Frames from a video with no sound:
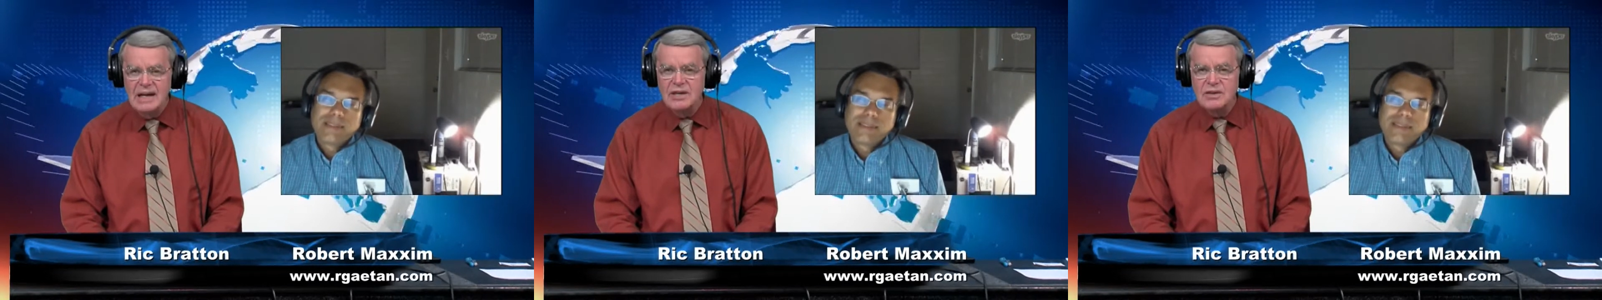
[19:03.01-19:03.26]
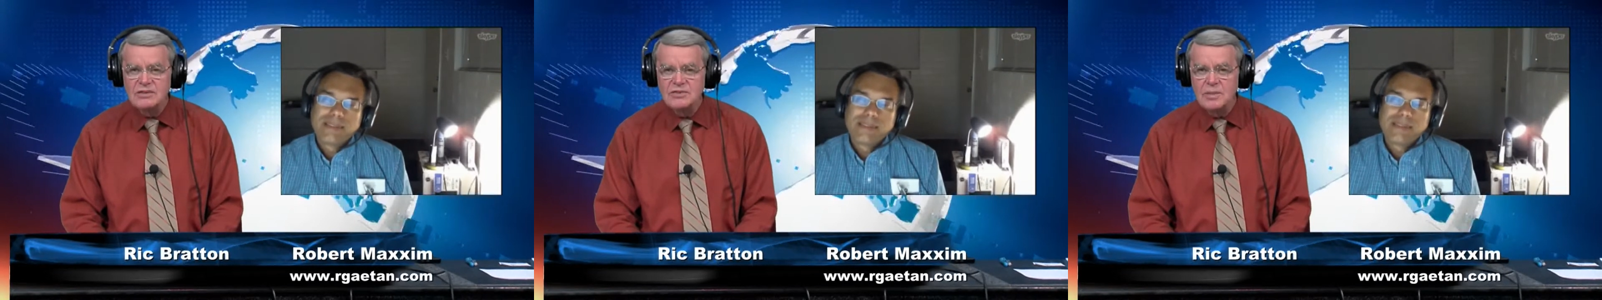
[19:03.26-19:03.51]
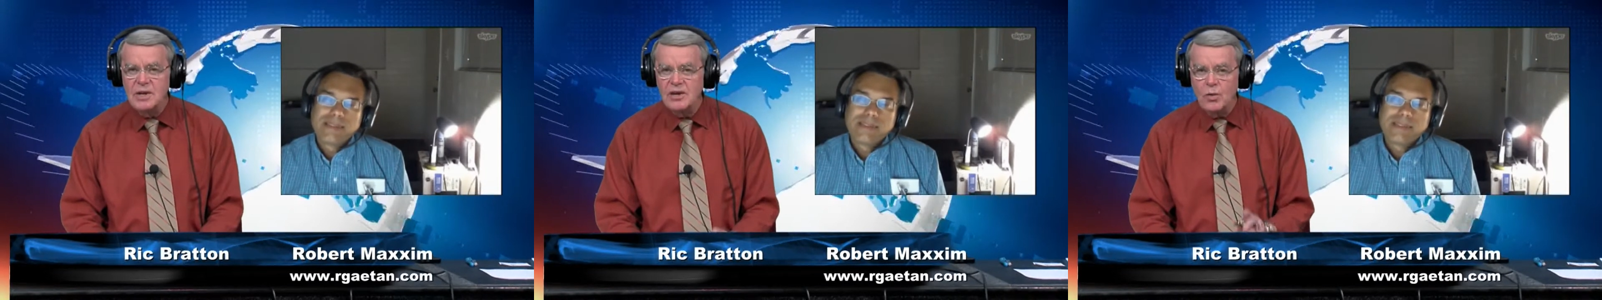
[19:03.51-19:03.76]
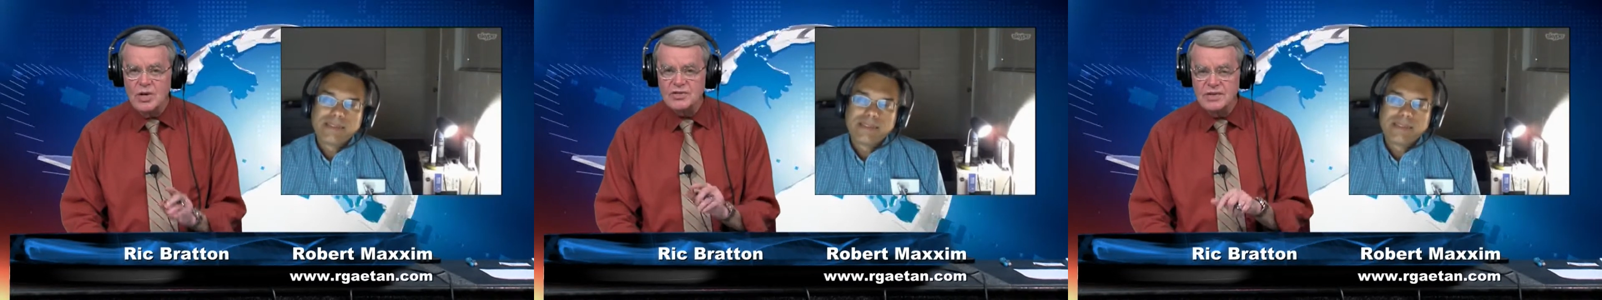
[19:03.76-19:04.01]
Speaker 1: You can submit a
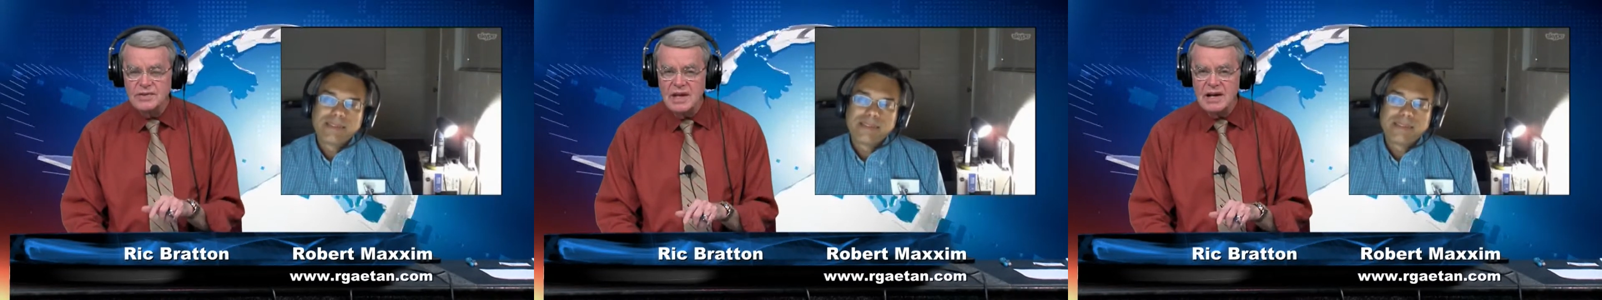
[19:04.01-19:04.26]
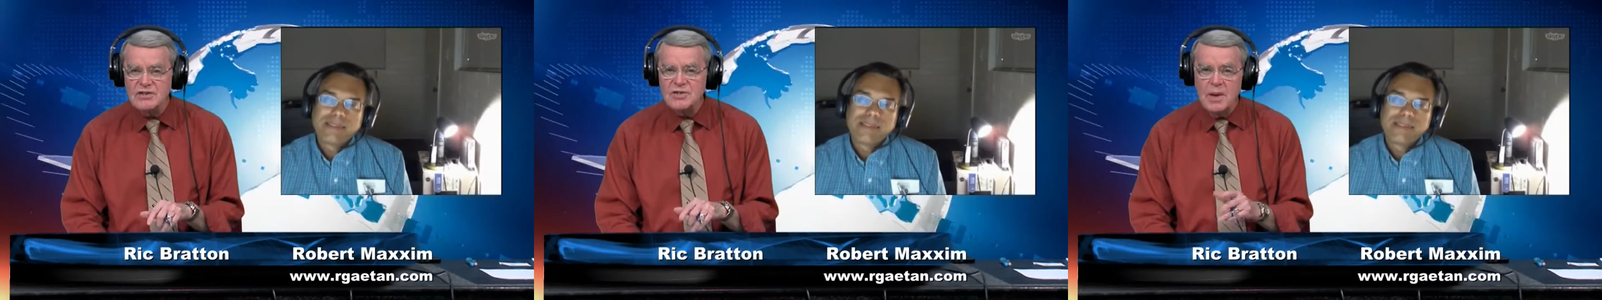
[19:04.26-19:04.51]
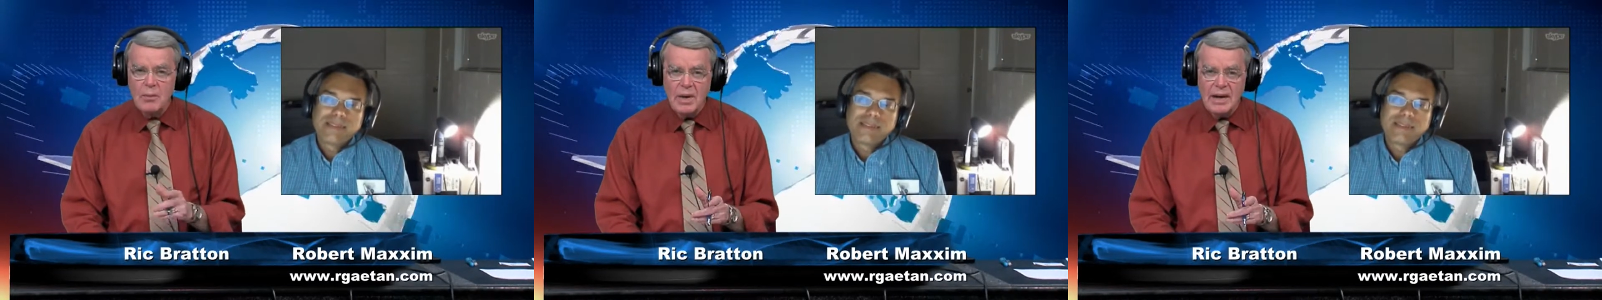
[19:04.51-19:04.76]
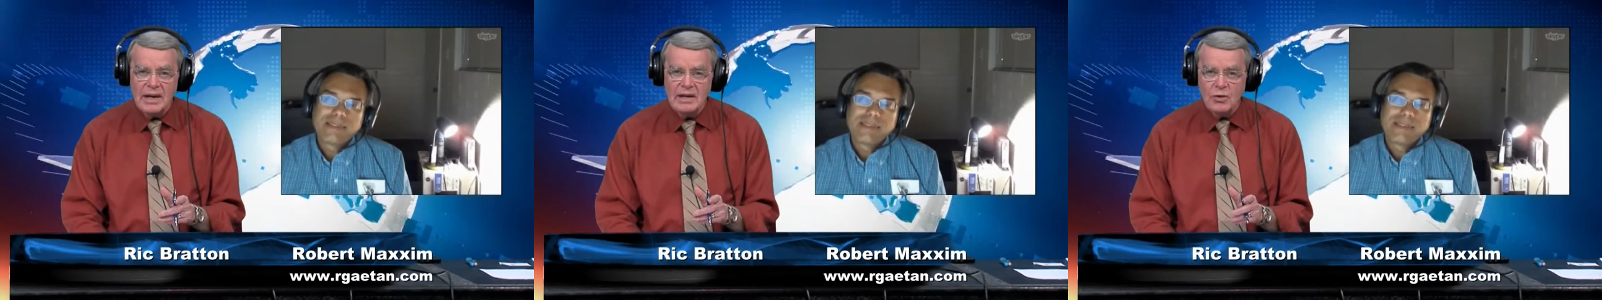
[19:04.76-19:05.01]
question there, submit
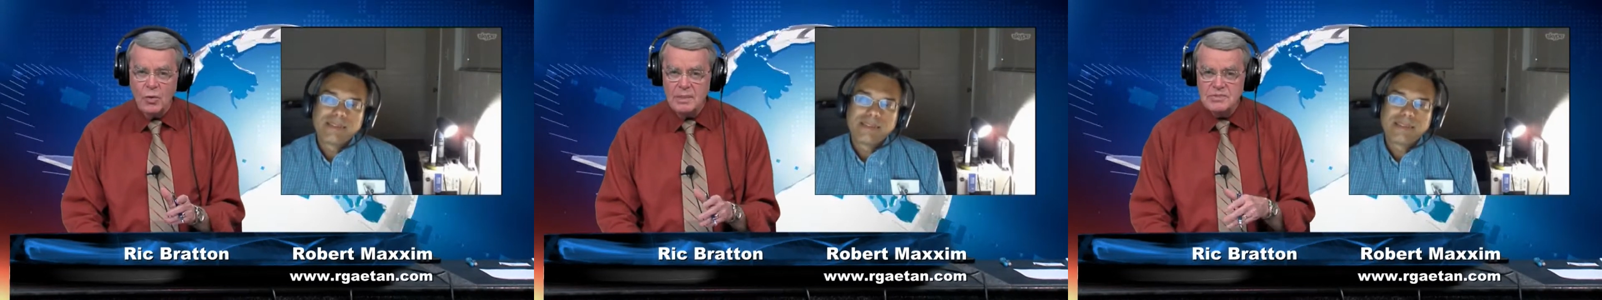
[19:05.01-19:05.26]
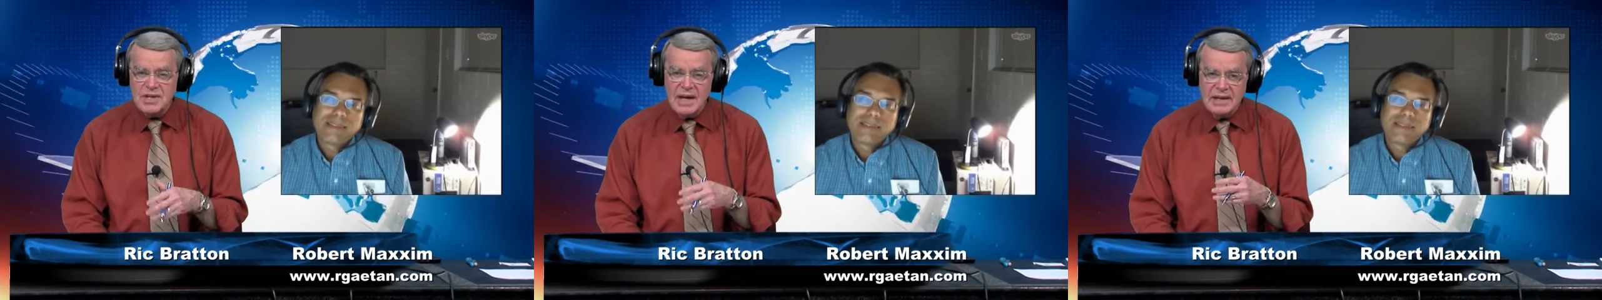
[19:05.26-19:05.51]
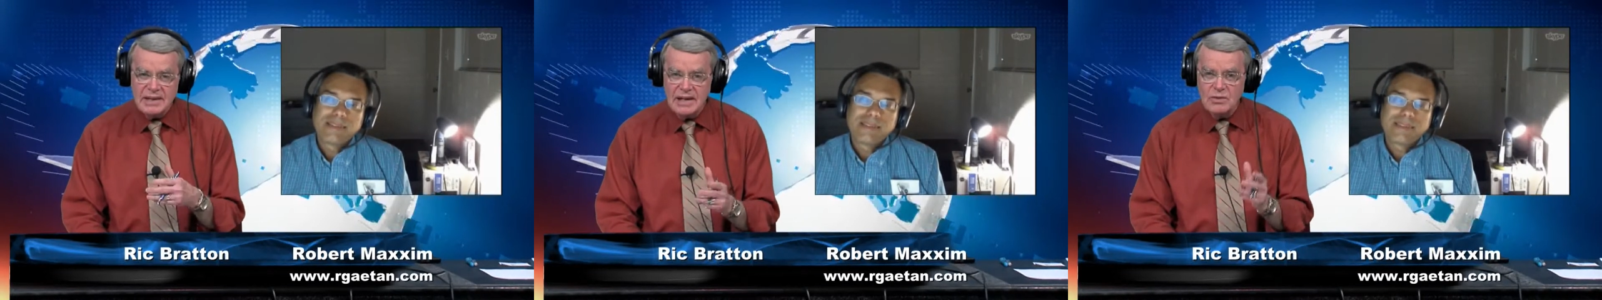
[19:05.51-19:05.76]
one on the website,